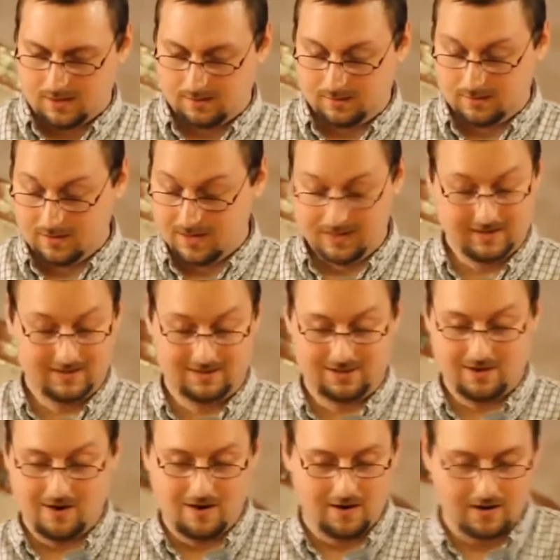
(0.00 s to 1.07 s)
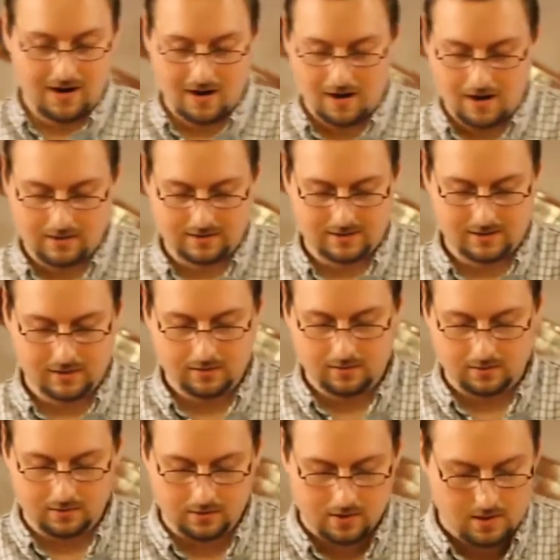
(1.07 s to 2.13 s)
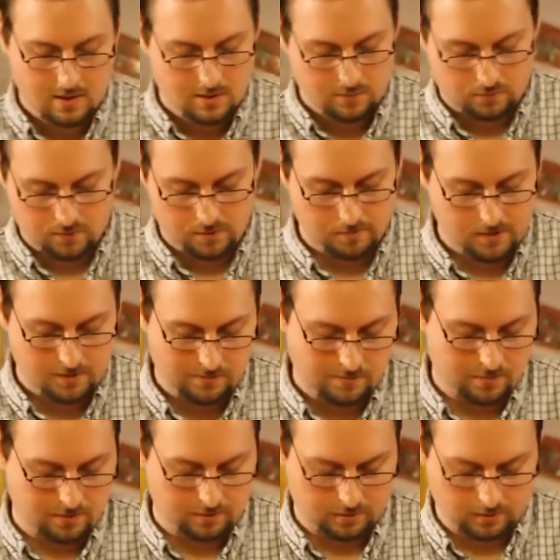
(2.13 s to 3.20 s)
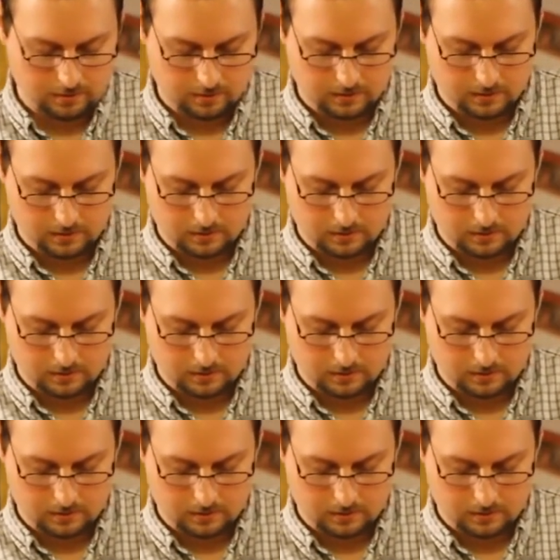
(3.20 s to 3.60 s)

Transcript: And and it's odd, I, I still remember